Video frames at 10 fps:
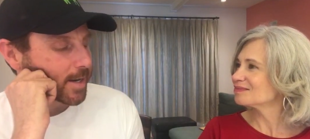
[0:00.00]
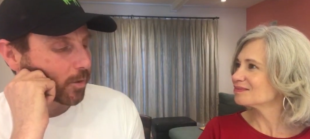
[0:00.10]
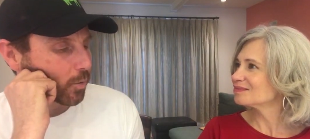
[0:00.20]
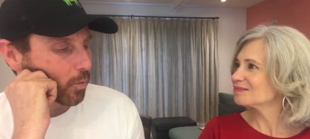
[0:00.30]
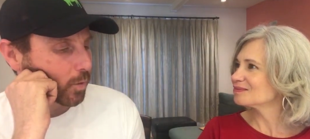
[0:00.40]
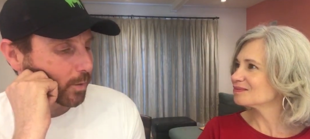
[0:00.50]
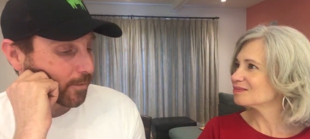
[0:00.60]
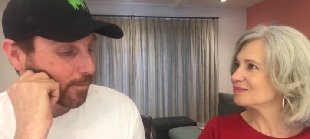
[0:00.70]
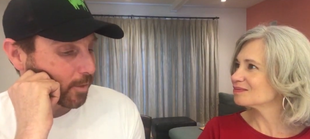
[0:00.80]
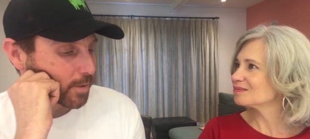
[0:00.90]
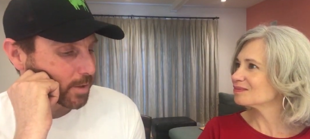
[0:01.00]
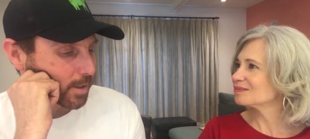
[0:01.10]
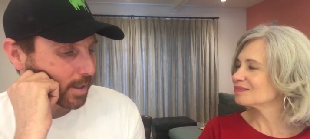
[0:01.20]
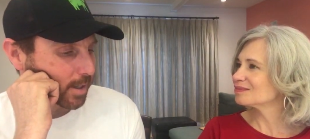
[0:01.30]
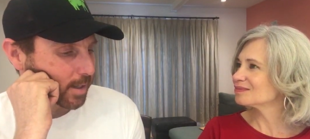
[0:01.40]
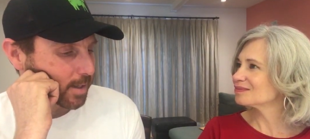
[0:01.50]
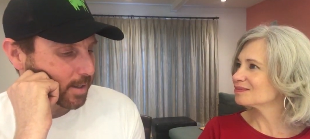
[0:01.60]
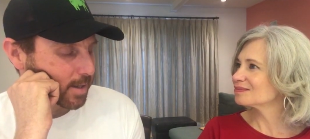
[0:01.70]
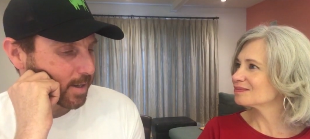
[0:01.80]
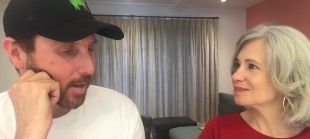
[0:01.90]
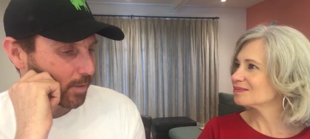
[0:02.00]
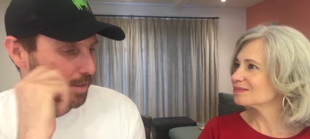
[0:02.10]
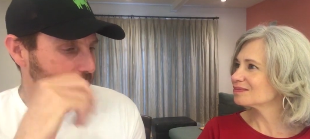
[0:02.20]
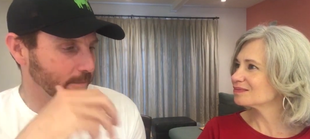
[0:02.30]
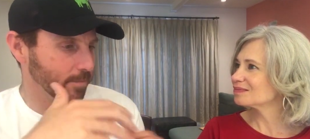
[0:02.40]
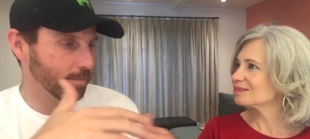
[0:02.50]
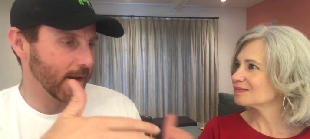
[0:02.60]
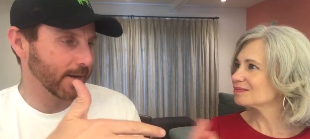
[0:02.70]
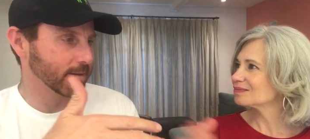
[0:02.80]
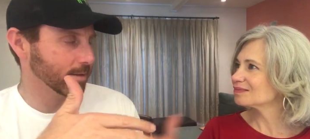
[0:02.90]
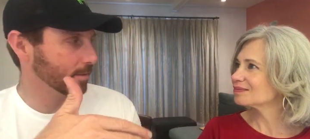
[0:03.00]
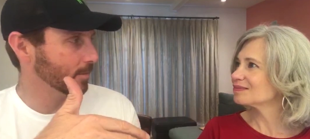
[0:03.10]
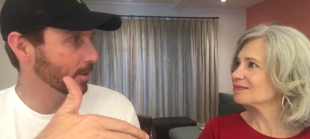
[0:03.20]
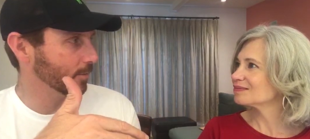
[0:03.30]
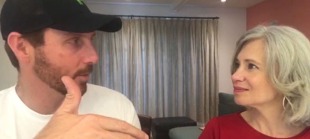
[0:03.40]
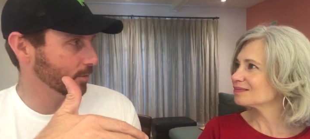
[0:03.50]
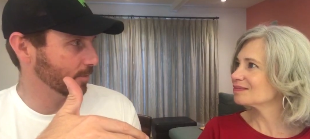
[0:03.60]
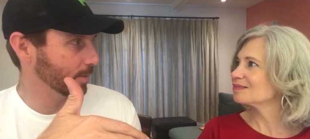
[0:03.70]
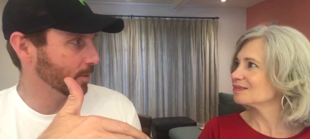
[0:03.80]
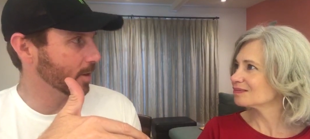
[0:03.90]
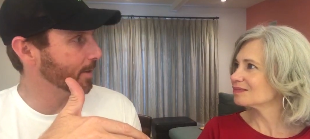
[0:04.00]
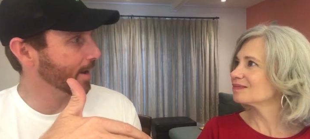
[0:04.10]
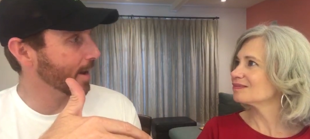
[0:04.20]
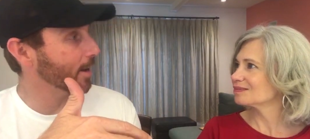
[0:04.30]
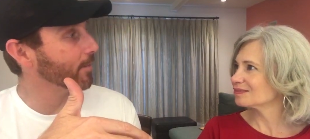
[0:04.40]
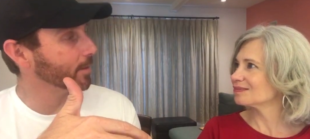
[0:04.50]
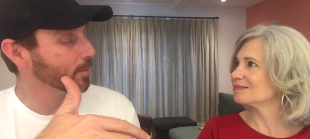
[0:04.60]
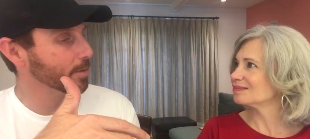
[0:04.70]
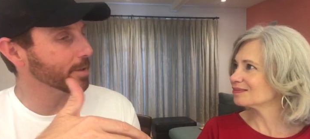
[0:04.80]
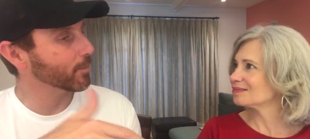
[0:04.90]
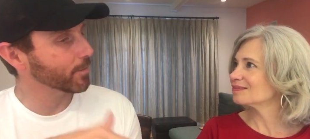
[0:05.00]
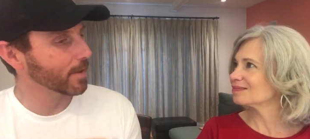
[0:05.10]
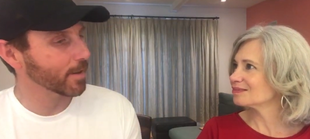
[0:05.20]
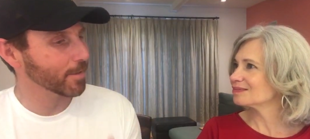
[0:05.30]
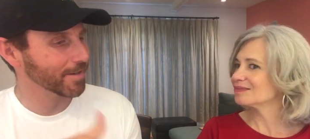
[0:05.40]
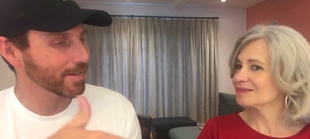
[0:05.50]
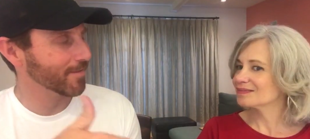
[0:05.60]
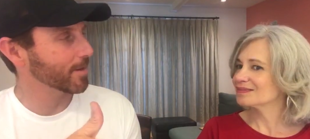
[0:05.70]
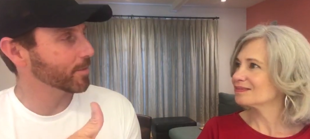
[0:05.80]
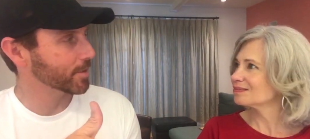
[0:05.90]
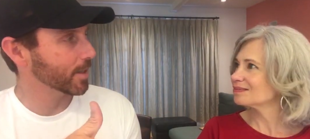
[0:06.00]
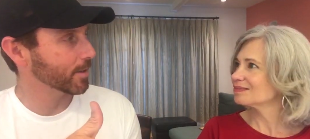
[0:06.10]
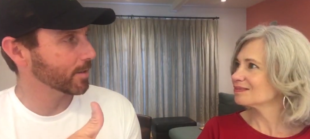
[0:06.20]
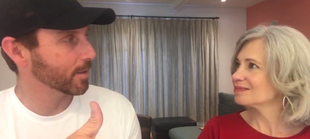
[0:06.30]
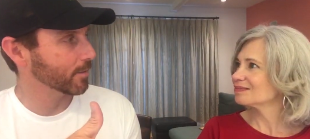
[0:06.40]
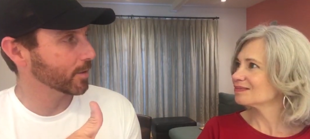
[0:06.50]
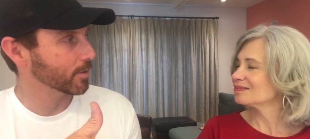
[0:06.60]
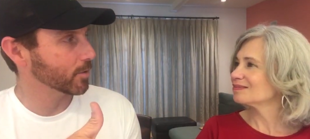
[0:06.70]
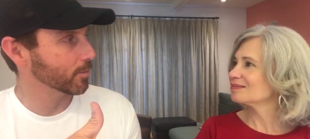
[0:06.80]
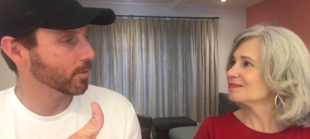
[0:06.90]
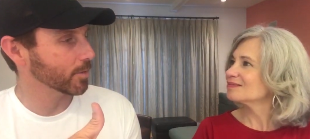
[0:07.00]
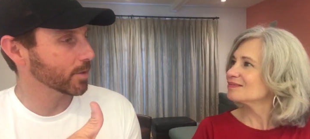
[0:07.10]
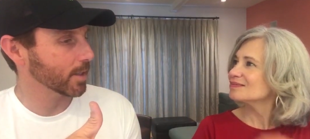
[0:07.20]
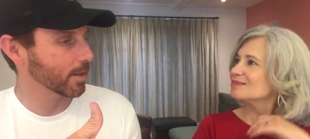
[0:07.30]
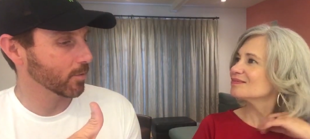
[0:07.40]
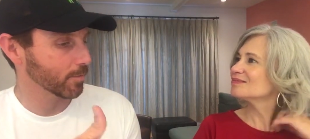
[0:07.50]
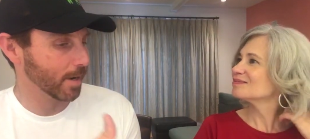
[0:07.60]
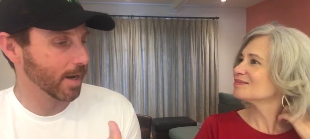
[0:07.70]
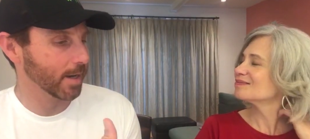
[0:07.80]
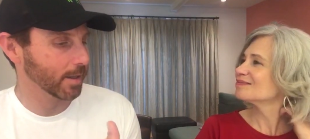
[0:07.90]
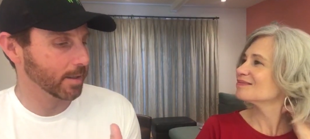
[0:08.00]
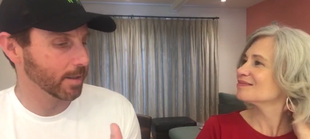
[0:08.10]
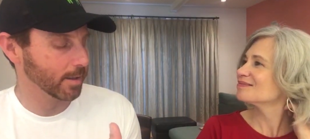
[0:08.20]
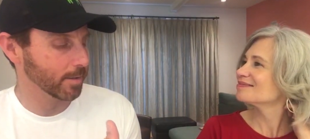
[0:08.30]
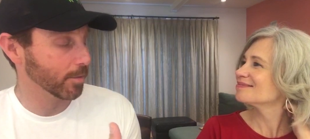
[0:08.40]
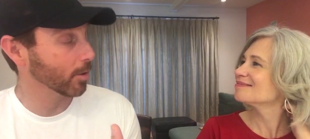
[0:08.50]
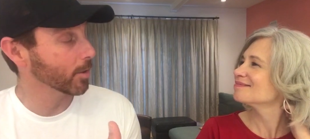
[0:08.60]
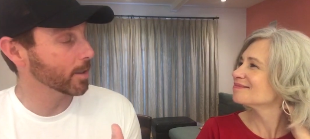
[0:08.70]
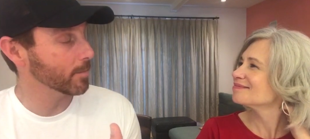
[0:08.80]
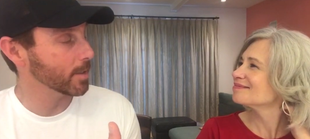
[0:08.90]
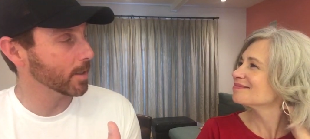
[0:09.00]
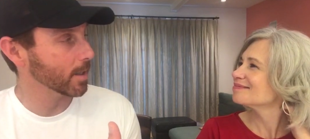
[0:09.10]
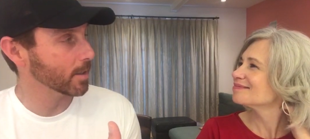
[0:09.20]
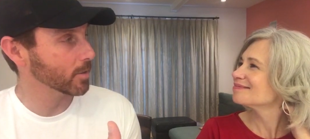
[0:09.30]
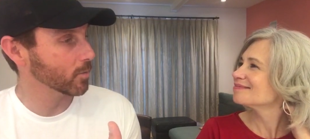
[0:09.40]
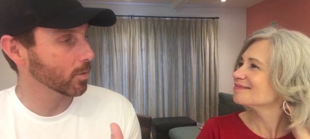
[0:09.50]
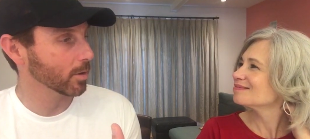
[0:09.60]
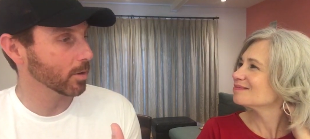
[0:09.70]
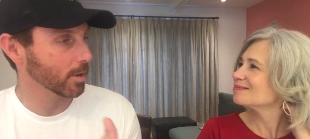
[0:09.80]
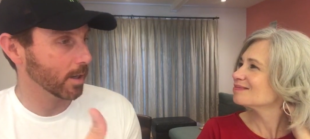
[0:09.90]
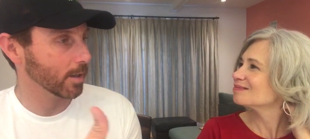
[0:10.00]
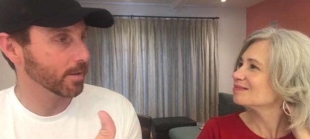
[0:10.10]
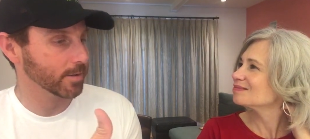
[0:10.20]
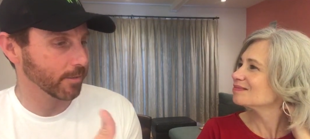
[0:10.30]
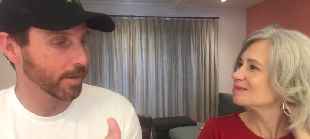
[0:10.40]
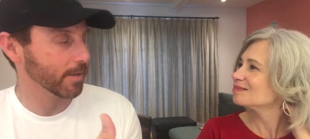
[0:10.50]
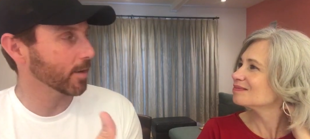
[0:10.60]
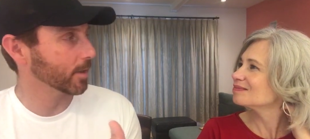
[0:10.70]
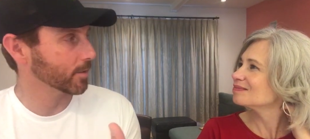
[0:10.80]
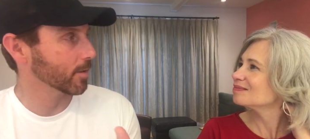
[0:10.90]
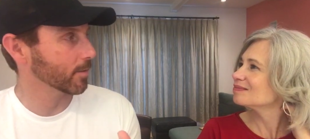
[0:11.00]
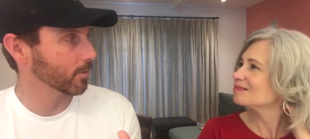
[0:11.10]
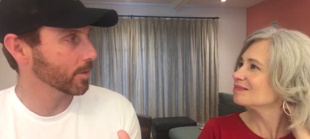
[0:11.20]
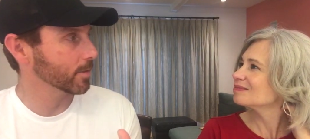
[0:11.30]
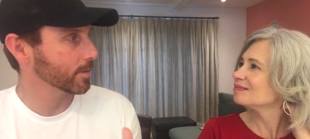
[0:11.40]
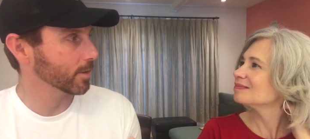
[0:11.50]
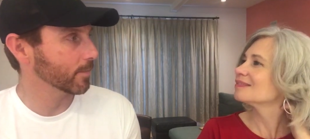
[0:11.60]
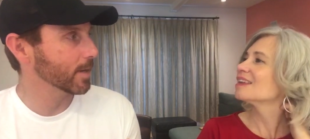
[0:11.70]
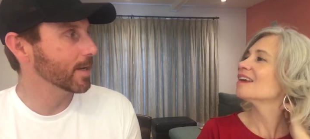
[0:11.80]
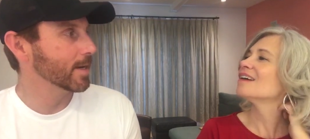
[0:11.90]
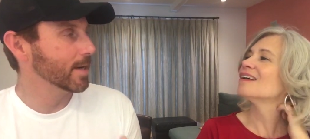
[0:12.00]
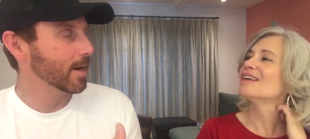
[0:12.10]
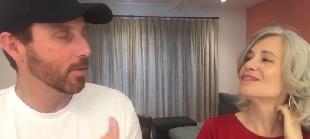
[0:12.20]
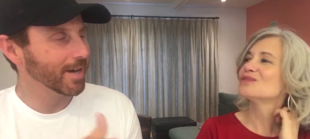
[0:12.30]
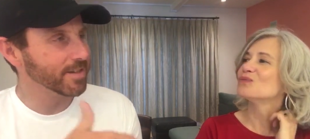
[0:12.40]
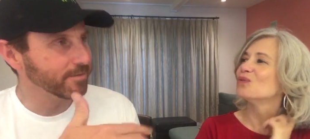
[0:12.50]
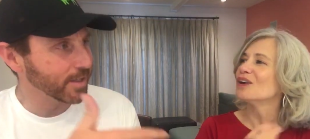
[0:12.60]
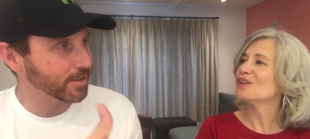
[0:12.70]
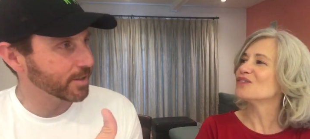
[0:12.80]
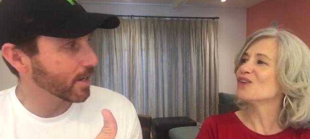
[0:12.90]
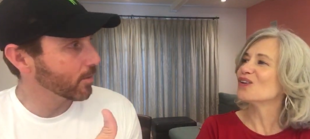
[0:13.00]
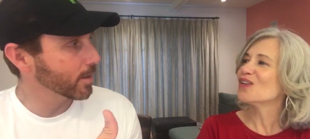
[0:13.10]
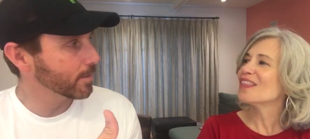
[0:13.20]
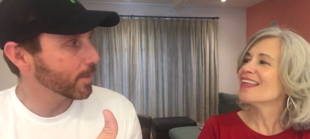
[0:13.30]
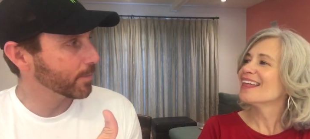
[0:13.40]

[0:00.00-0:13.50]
Speaker 1: you know, when we first uh, did that, we did some exit interviews of people coming out having mm-hmm. purchased, and we found that about seventy percent of consumers uh, that were buying the, the, burger in the meat case were uh, self-identifying as carnivores. So we think it's a flexitarian